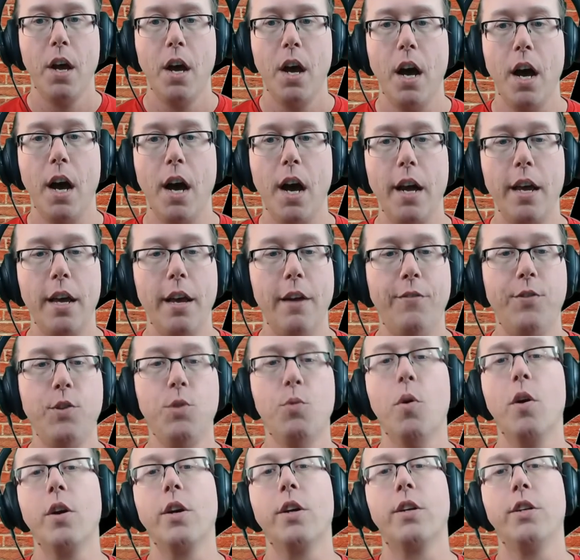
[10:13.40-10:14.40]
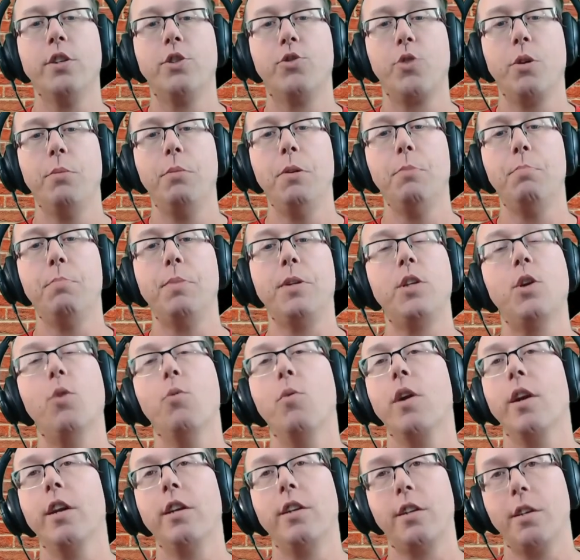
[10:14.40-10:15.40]
Uh, if you want to contribute but don't
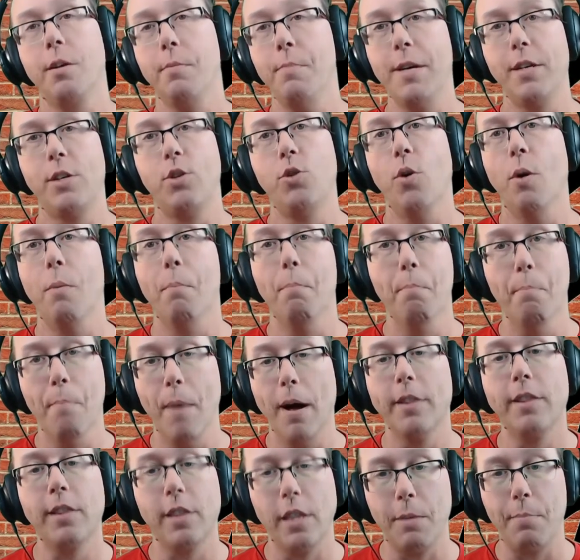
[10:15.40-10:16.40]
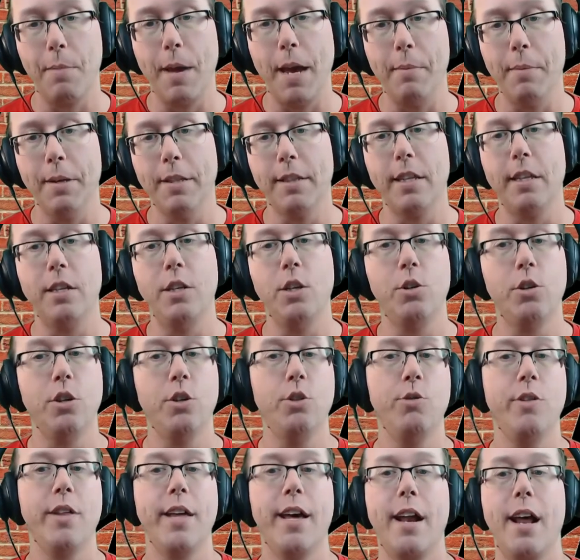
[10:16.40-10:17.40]
want to commit to a monthly payment, then you can
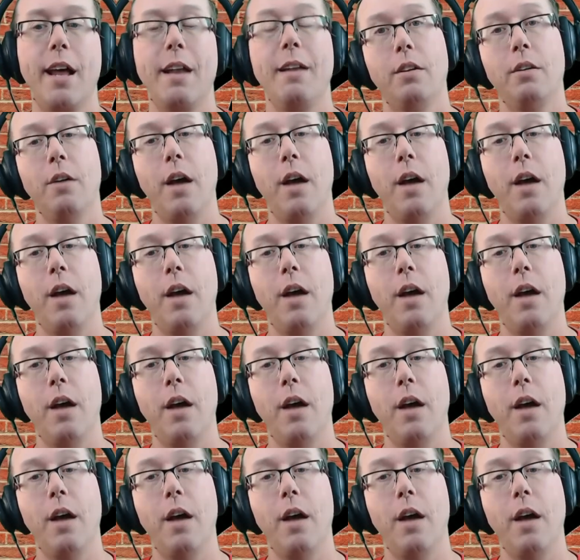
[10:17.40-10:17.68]
do that at,